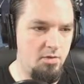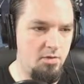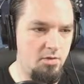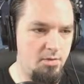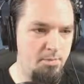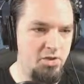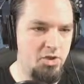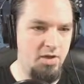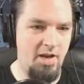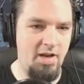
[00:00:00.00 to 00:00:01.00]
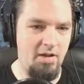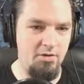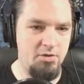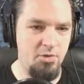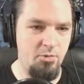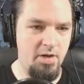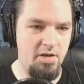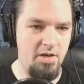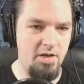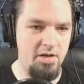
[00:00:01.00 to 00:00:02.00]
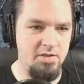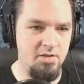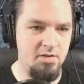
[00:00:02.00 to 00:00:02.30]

the mission at hand. So we need